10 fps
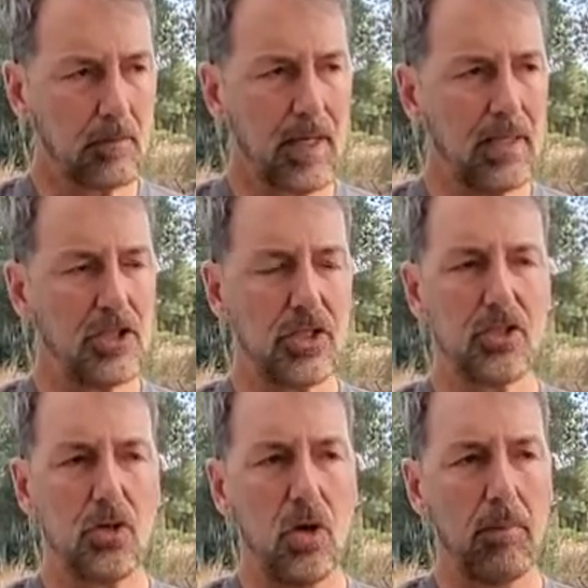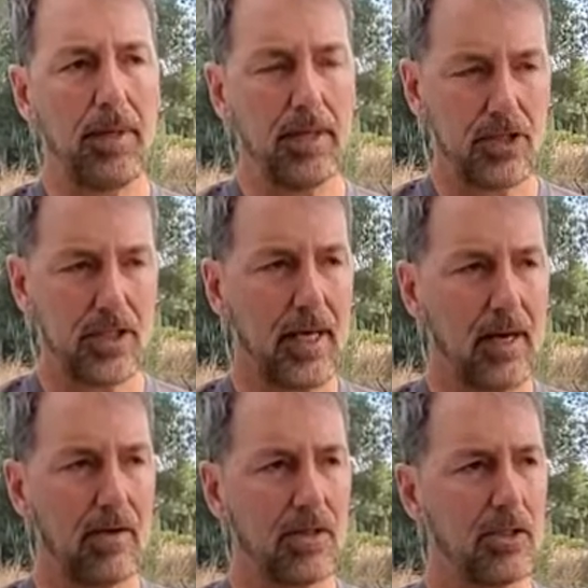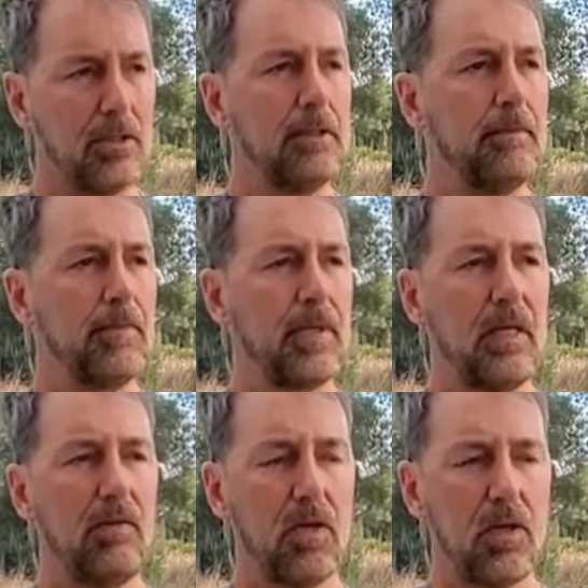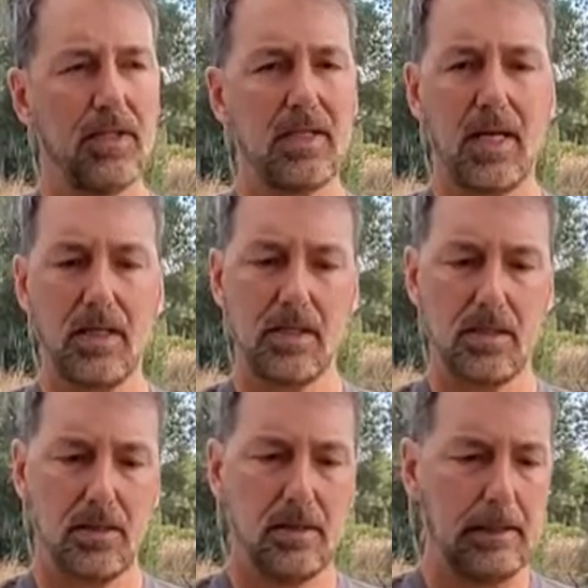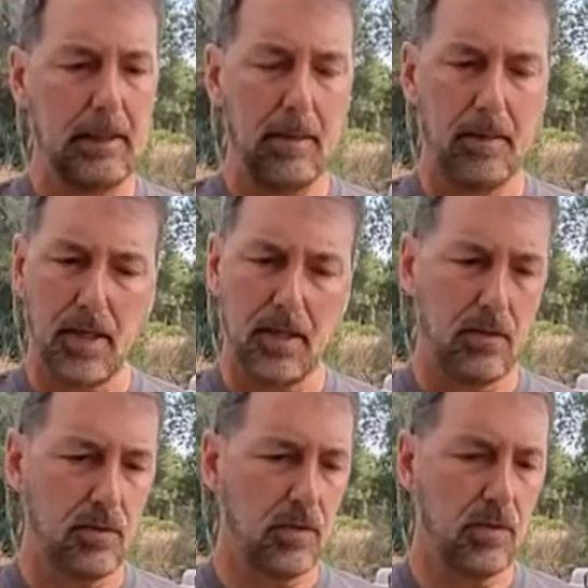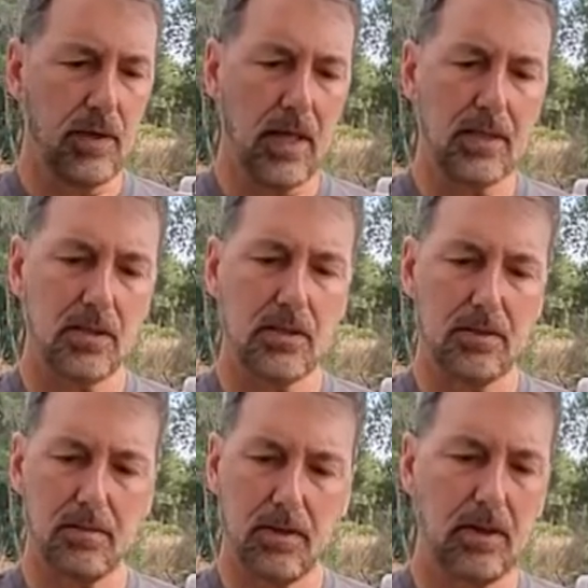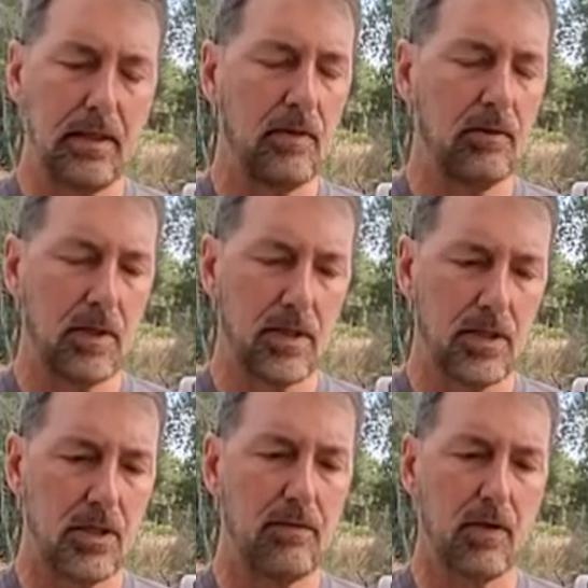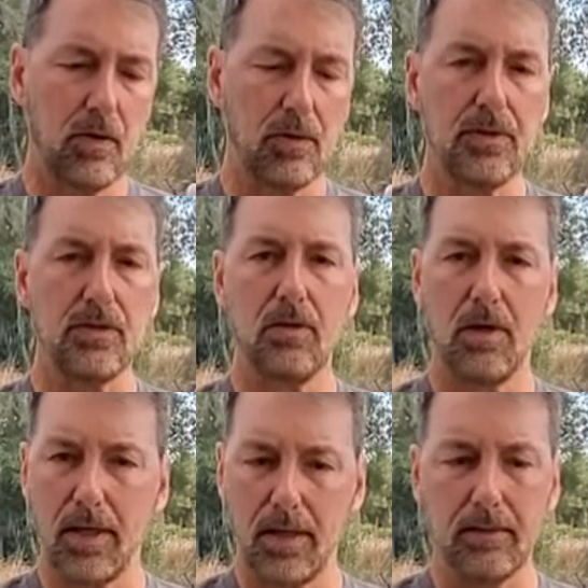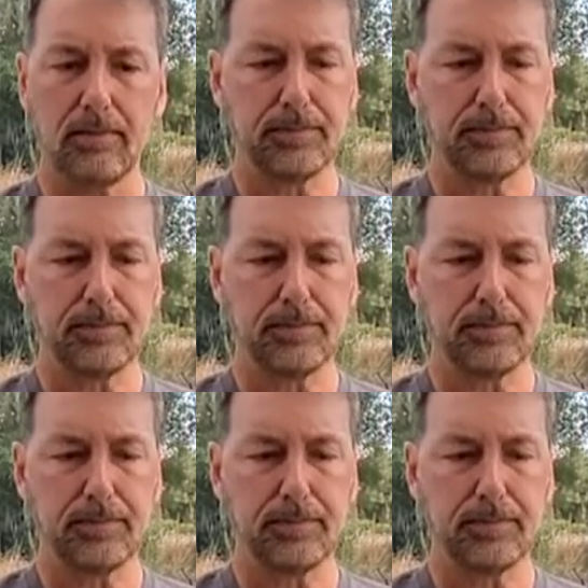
It's just all Belgian character, even on the taste. But a real nice, clean rendition of a Golden Strong Ale.